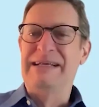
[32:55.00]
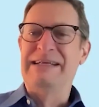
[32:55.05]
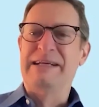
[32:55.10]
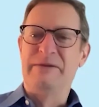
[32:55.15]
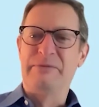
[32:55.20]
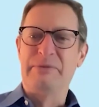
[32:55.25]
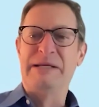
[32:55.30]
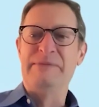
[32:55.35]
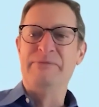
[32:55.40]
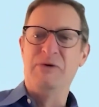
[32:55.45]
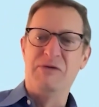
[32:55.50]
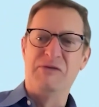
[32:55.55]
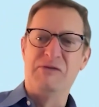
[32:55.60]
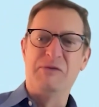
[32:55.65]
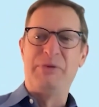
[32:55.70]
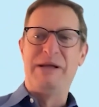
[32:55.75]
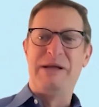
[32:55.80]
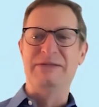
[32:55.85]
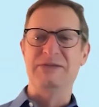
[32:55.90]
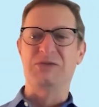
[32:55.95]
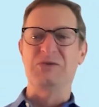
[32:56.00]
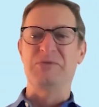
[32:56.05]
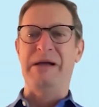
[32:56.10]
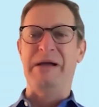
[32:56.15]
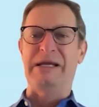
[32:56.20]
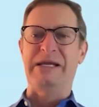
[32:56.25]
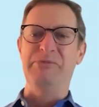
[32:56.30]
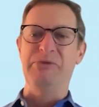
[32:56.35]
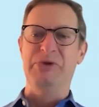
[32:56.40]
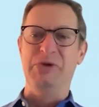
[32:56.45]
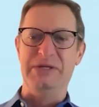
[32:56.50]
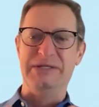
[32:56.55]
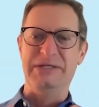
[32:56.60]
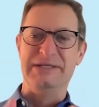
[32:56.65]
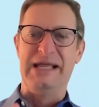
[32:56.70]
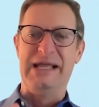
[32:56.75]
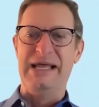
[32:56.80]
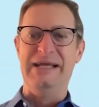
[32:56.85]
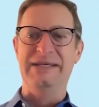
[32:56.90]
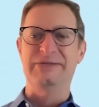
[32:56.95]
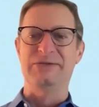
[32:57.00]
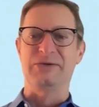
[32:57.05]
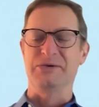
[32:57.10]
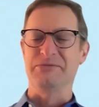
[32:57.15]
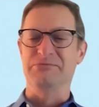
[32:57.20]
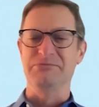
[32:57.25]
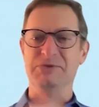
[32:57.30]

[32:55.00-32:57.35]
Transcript: I deliberately moved to places where my commute is less or